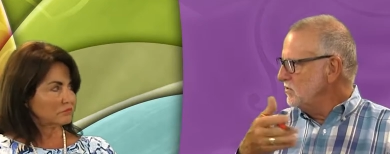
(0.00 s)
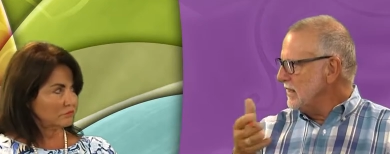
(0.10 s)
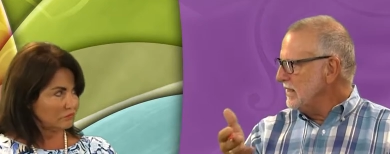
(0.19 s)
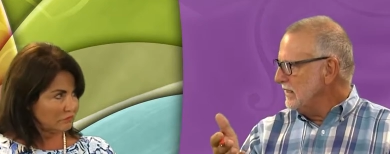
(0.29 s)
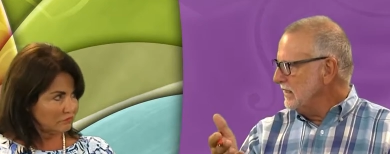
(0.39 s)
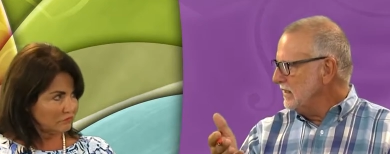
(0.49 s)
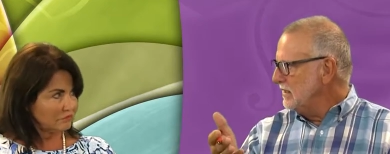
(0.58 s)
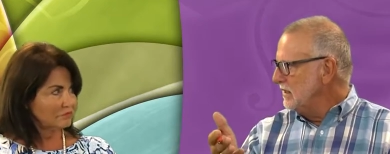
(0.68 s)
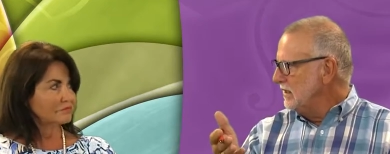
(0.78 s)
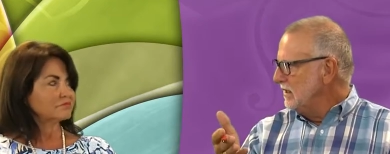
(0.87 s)
Speaker 1: mm-hmm. tracking it.
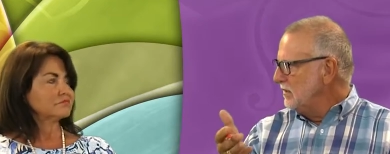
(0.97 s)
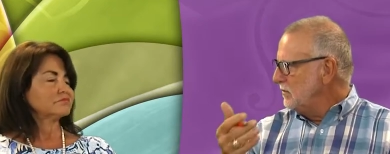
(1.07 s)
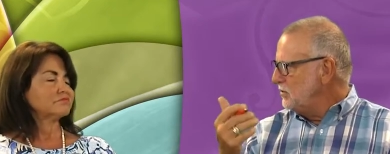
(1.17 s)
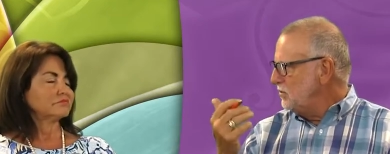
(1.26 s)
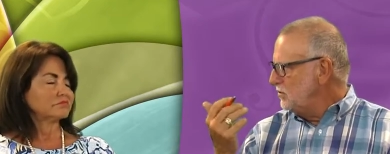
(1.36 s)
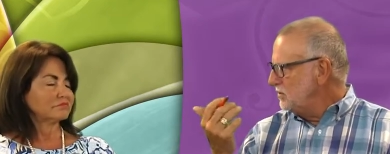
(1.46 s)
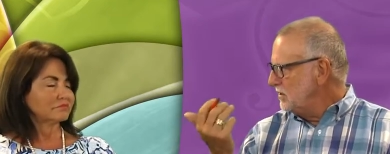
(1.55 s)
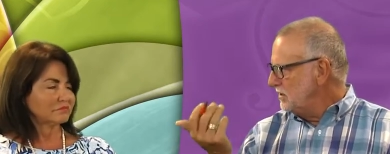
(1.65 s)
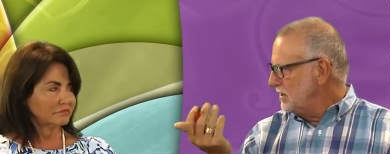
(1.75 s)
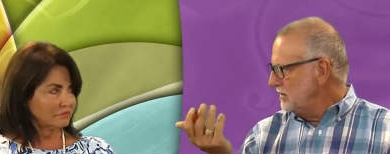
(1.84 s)
But you use
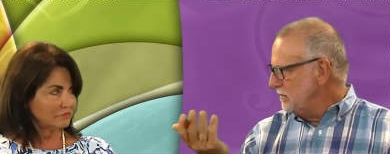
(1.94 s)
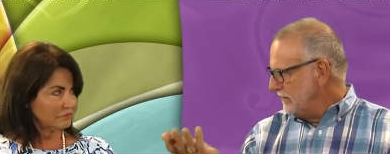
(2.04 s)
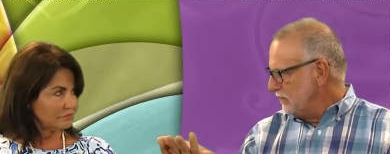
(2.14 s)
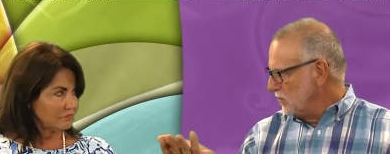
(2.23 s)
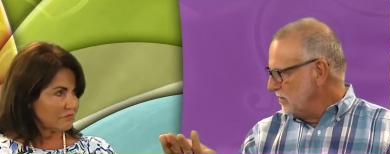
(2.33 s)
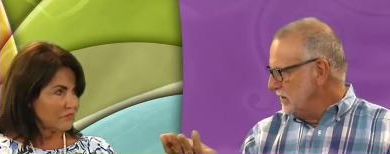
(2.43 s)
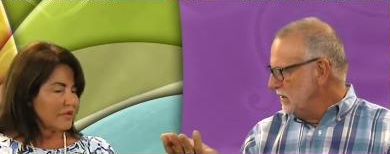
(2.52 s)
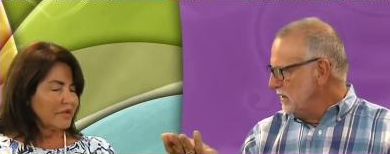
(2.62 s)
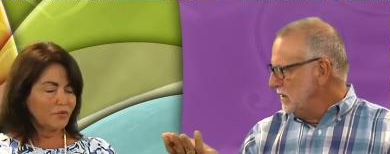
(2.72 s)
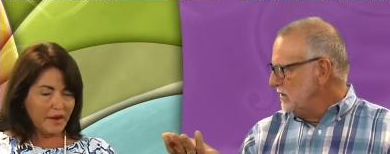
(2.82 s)
things like
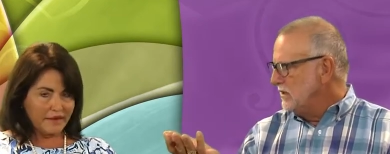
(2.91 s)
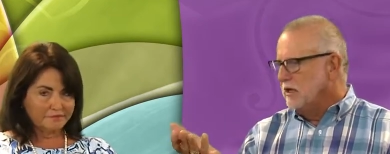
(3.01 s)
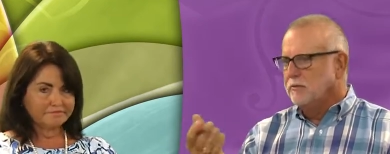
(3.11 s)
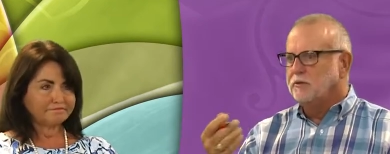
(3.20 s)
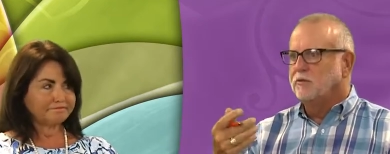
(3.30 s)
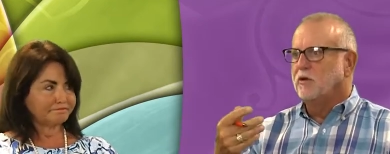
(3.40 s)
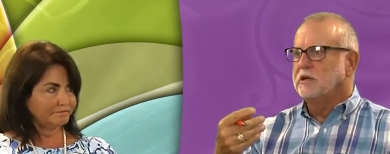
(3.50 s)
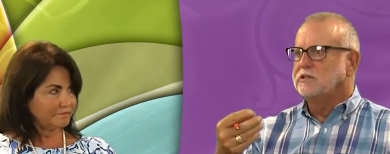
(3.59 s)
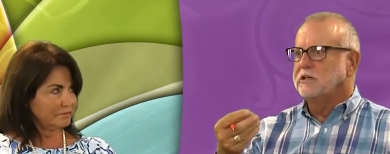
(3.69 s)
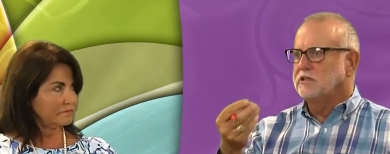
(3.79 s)
metformin right. to help you mm-hmm.
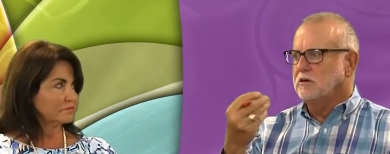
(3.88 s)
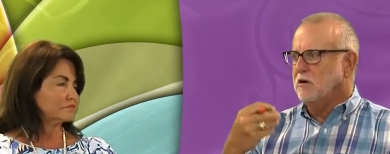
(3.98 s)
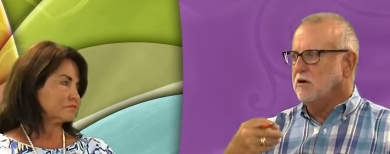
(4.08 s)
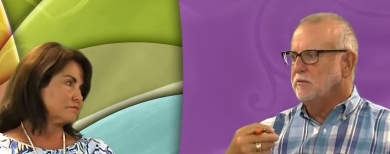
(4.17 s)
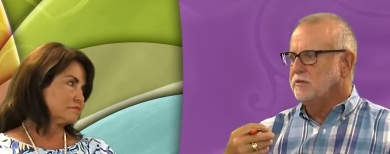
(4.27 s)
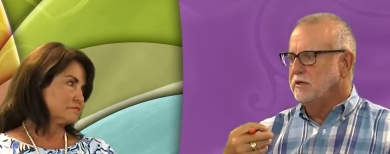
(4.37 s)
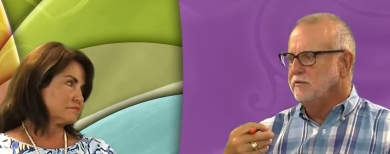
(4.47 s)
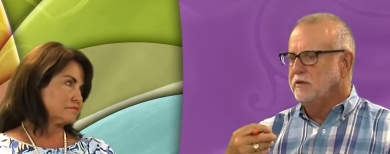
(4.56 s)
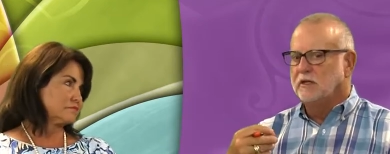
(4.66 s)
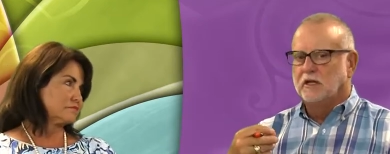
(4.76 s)
process mm-hmm. carbs.
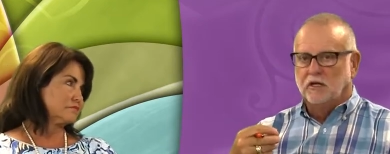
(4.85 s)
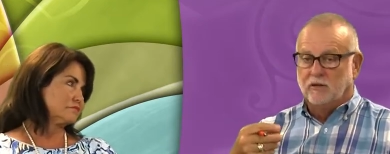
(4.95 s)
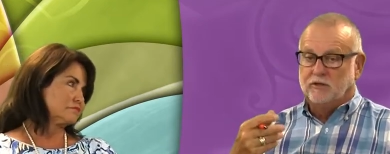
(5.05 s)
Even mm-hmm. I